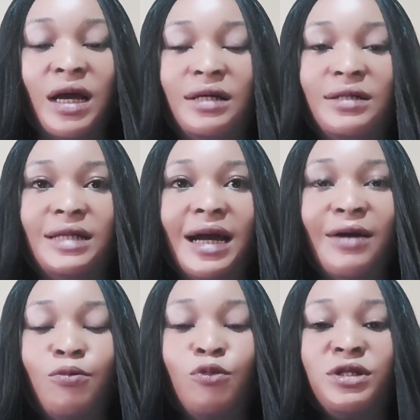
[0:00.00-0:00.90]
they are
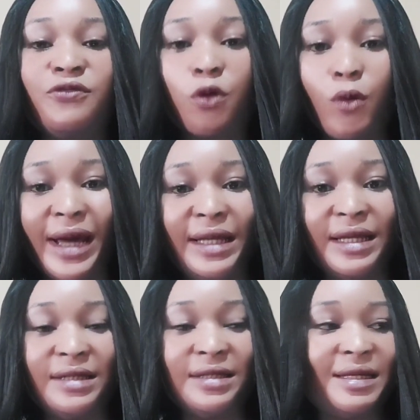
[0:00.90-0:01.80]
mostly for
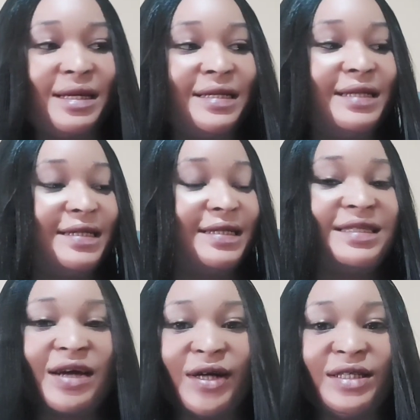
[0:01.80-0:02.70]
whitening. Then this
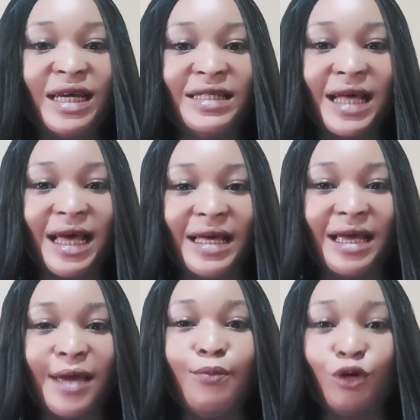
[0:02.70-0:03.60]
shower gel is like
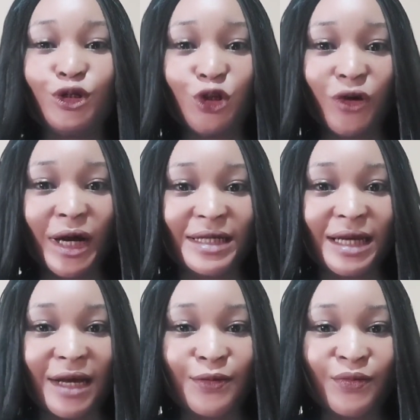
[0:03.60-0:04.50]
a moisturizer